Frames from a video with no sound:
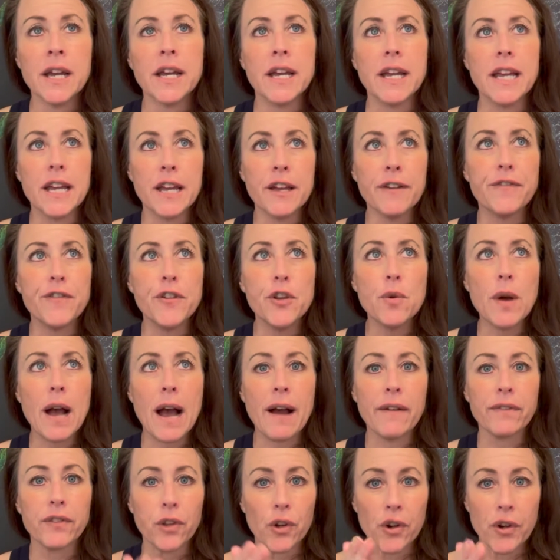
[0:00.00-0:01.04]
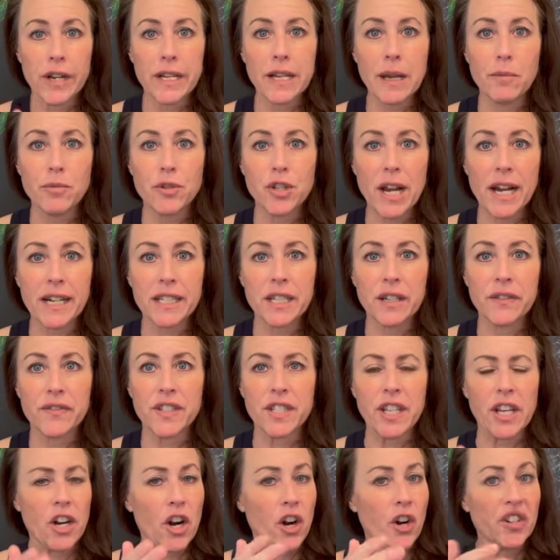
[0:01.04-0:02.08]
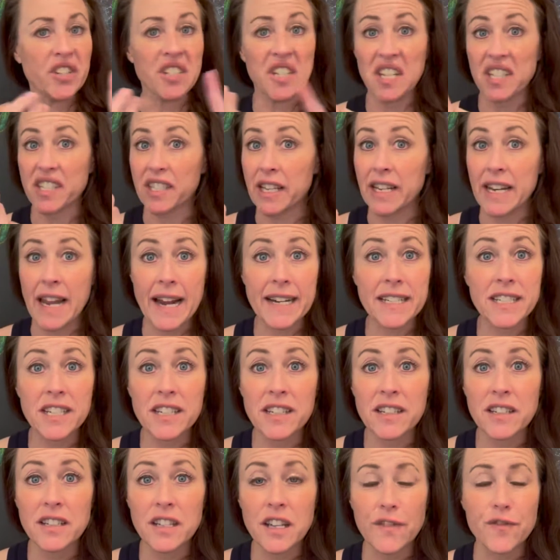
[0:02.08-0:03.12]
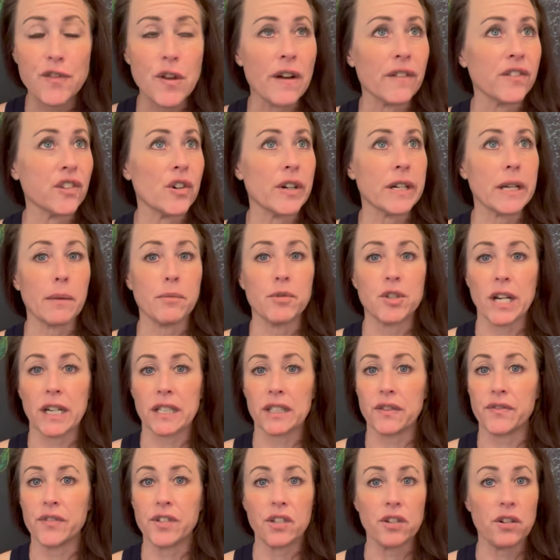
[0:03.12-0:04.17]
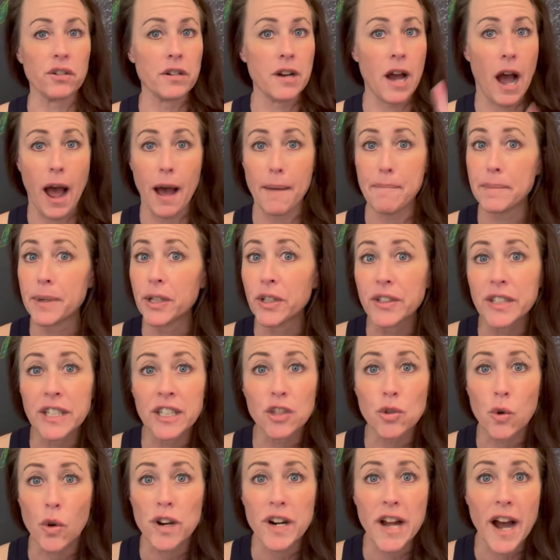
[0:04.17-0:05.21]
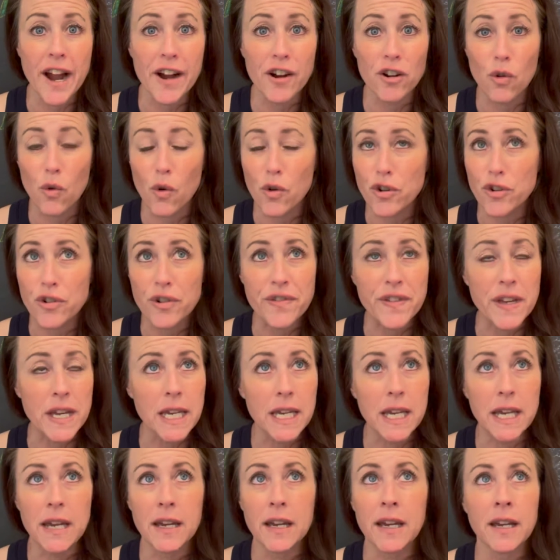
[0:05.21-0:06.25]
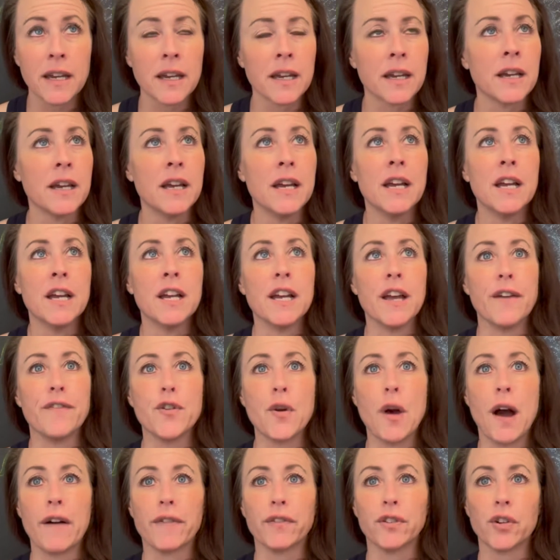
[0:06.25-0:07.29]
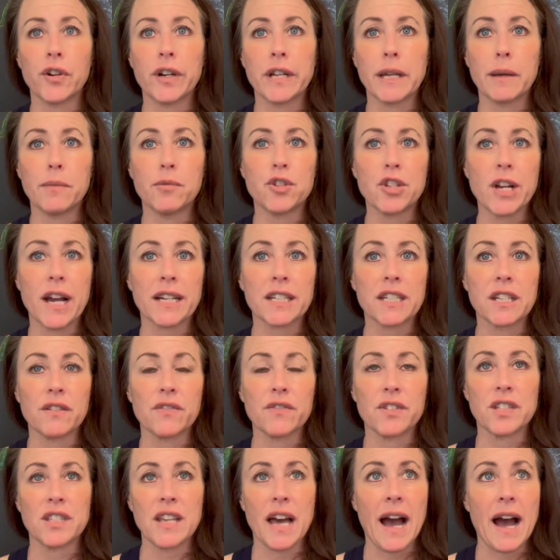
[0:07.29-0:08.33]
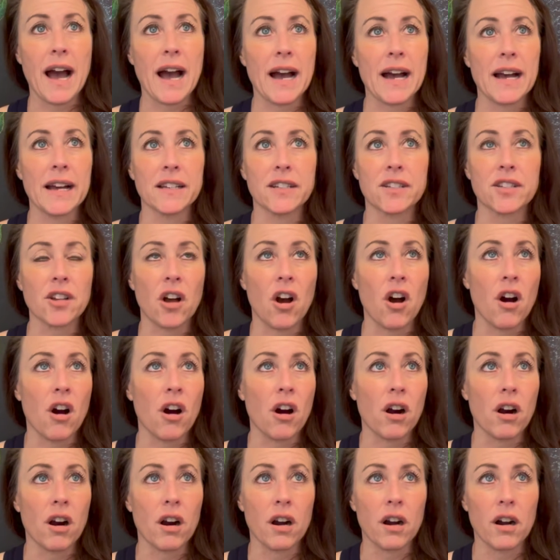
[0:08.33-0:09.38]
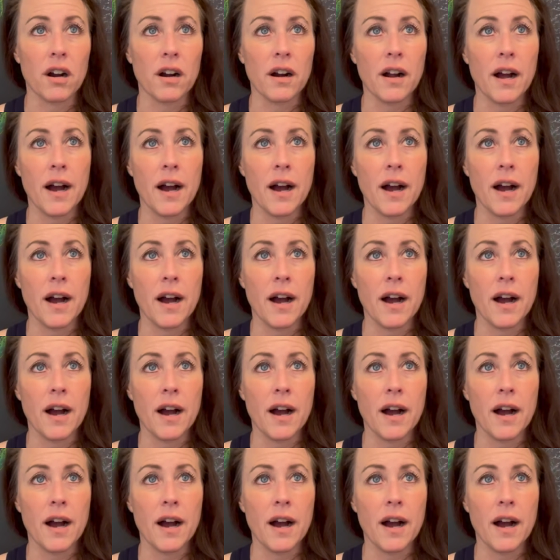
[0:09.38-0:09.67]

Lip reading: If you have learning objectives that are disconnected, if you have learning objectives that are not building toward higher order thinking, if you have learning objectives that are,